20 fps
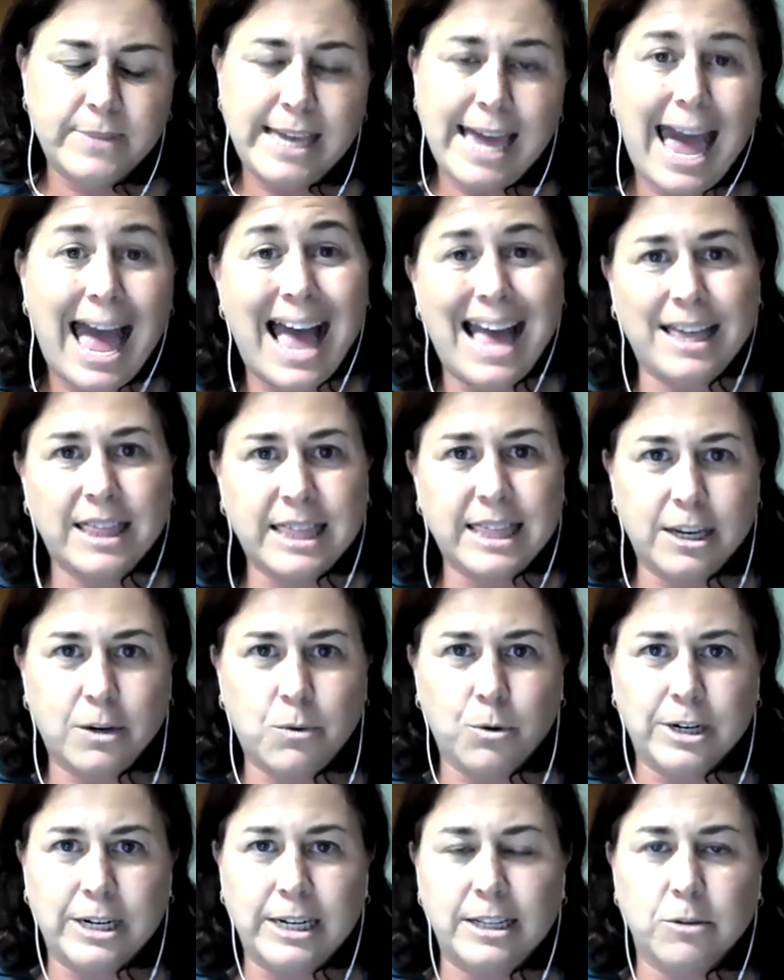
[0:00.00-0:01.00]
yeah, I
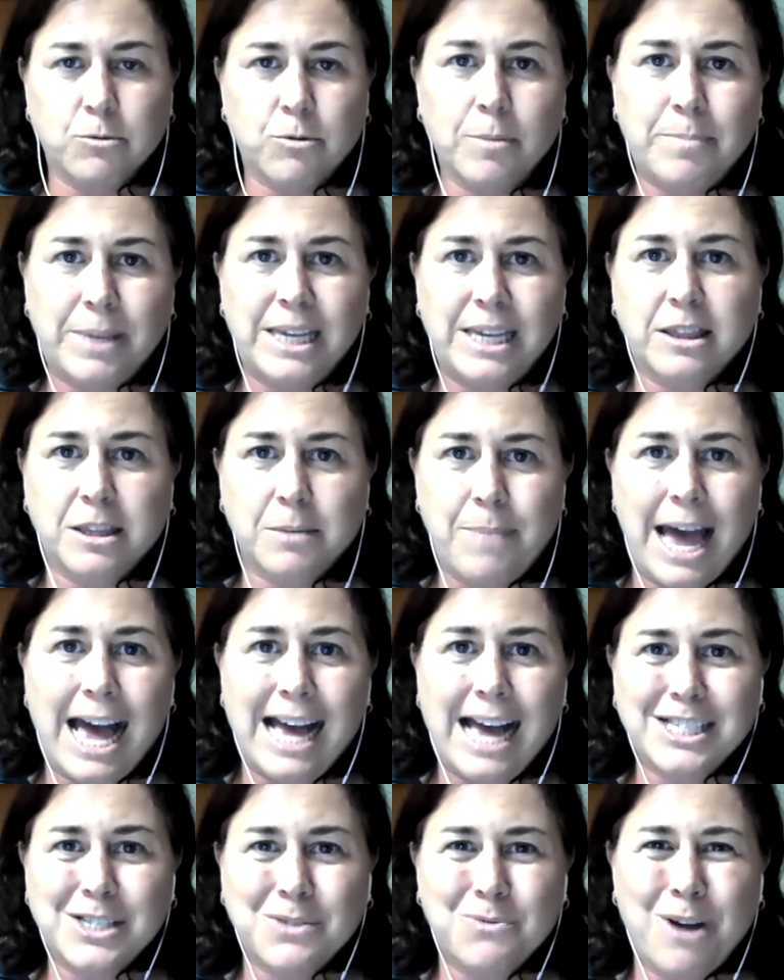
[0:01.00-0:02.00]
think we're going to repeat the
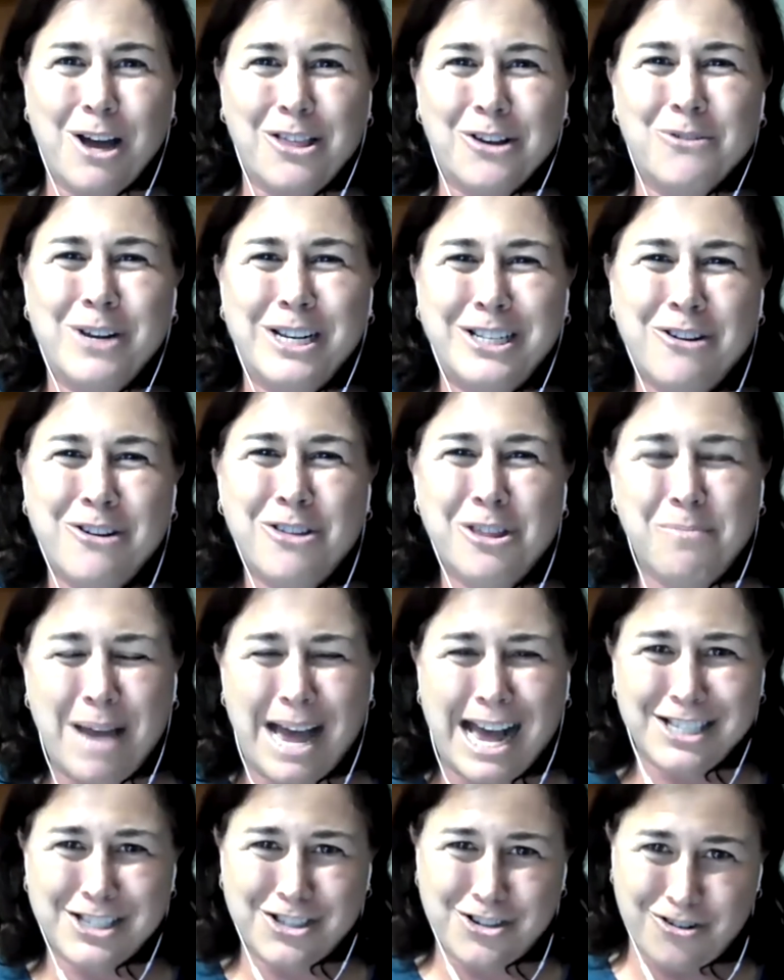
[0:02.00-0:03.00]
past, whether we know the
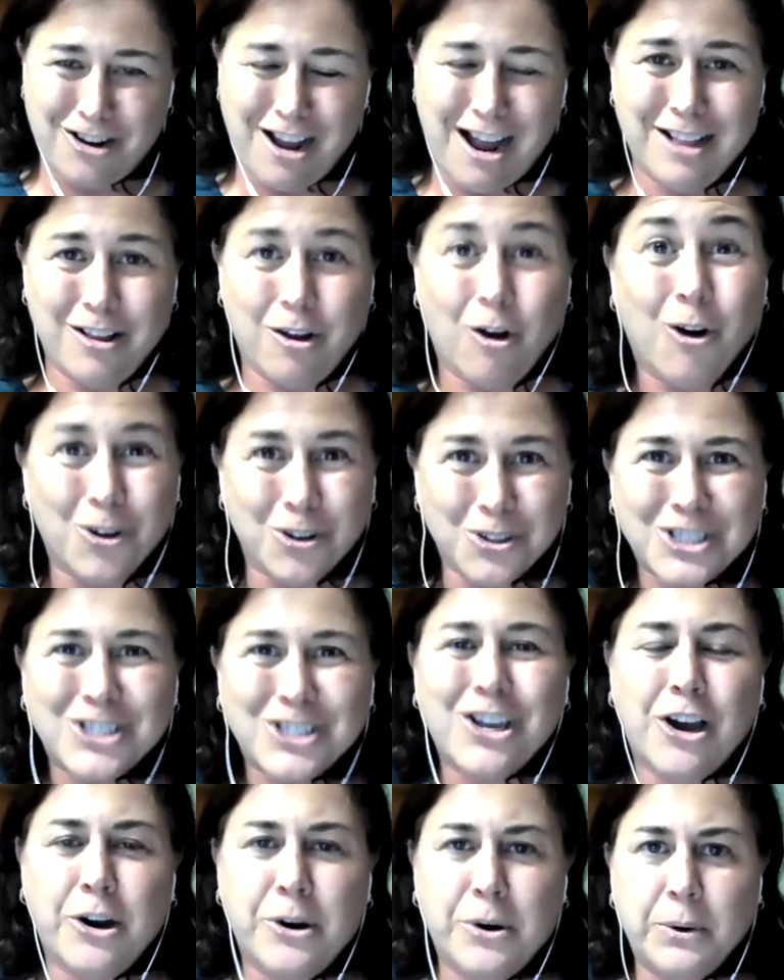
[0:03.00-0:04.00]
past or not
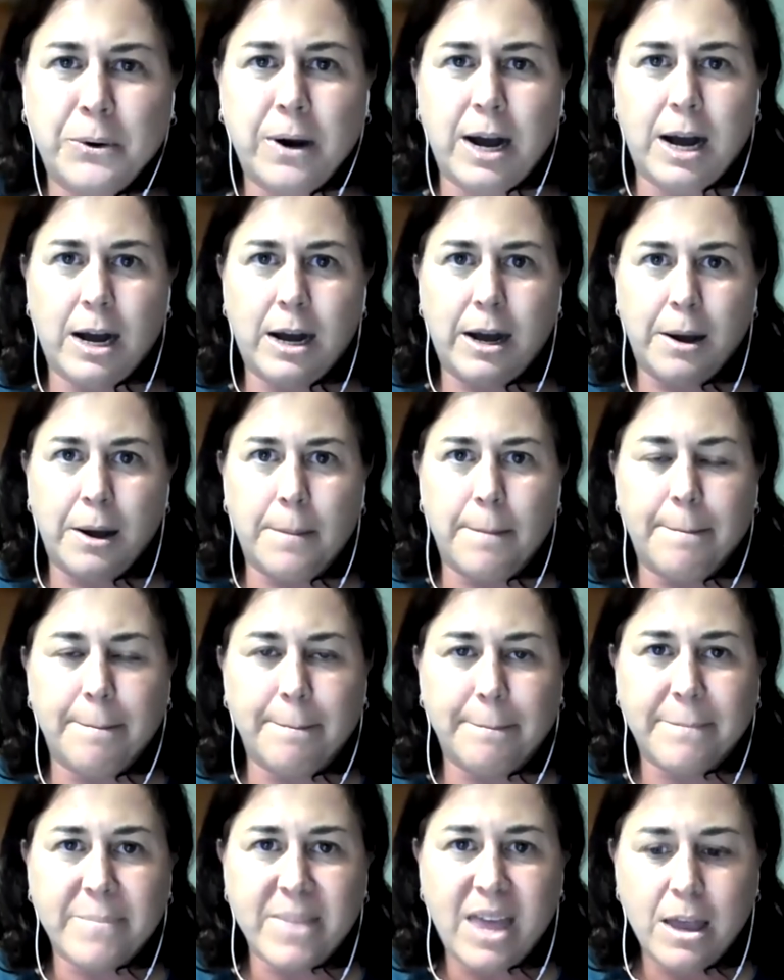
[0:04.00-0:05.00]
also. Um,